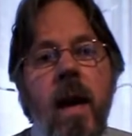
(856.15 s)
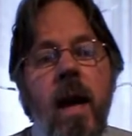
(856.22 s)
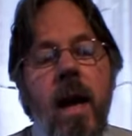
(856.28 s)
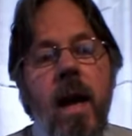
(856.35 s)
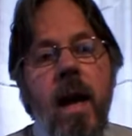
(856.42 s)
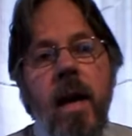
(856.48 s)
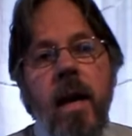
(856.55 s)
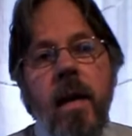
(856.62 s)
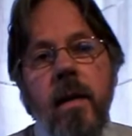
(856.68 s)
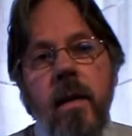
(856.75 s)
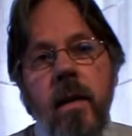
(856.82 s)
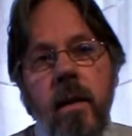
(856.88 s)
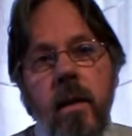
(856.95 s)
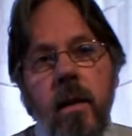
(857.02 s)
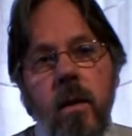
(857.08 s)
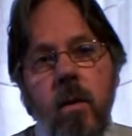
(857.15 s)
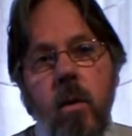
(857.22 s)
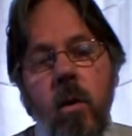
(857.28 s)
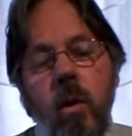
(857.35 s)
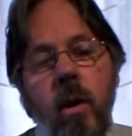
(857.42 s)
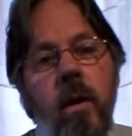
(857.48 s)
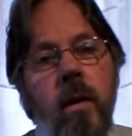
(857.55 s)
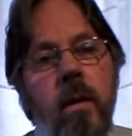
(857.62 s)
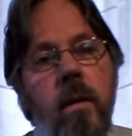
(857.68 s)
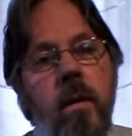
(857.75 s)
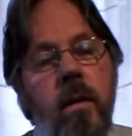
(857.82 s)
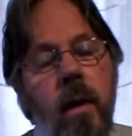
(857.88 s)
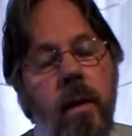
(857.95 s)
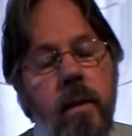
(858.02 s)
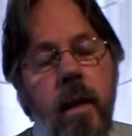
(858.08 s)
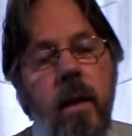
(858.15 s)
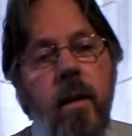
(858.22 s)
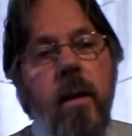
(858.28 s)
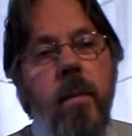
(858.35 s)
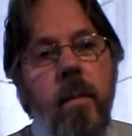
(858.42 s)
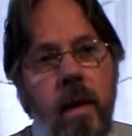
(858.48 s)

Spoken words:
and call and tell them